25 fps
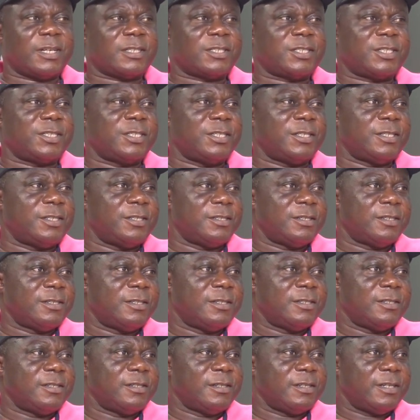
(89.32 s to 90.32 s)
action
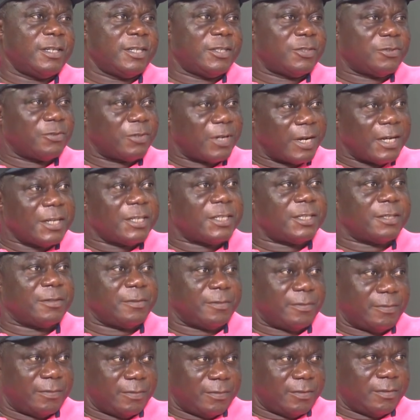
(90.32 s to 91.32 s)
is
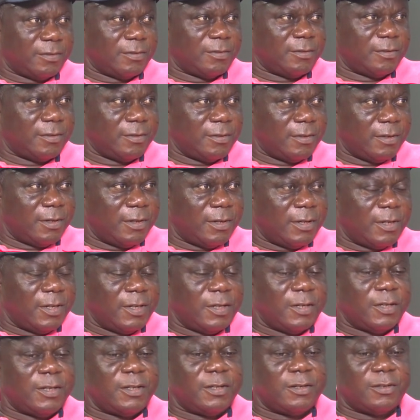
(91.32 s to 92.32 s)
relative.
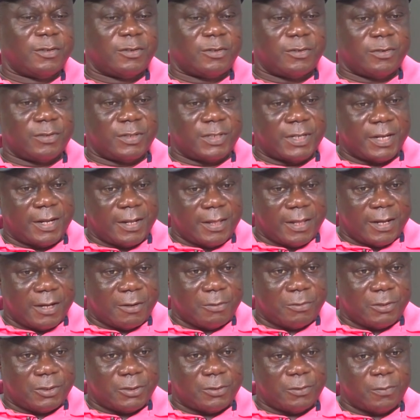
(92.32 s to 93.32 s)
To say
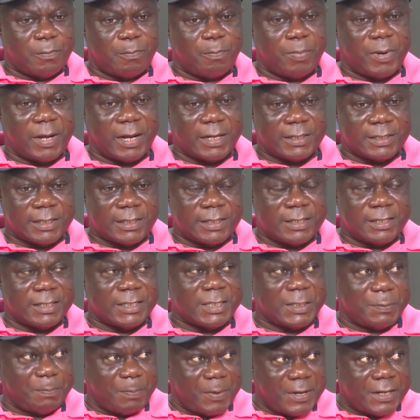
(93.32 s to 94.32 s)
that we should pass it
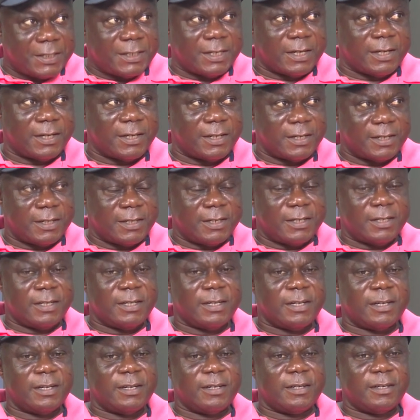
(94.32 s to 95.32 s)
speedily,
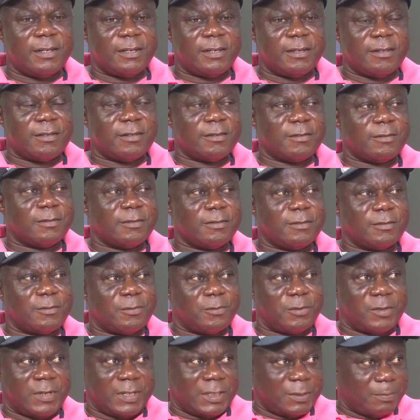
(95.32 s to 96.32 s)

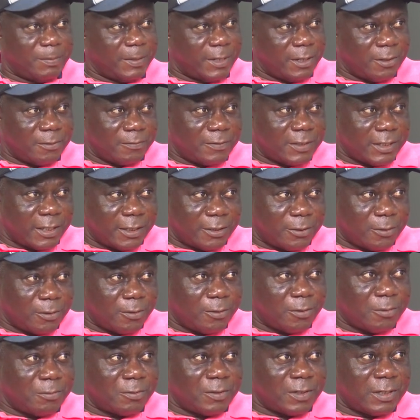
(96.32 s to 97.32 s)
with the speed of jet
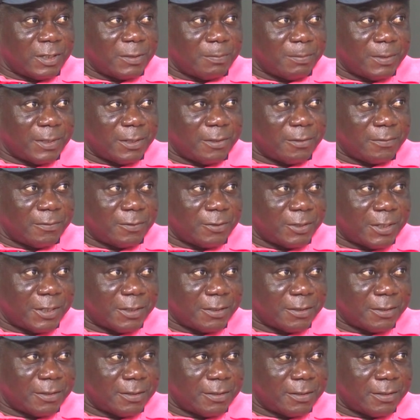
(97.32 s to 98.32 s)
or with the speed of
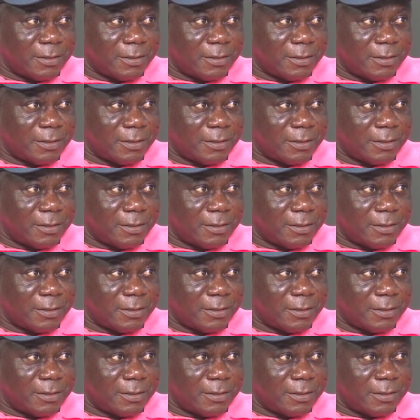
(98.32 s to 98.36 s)
train,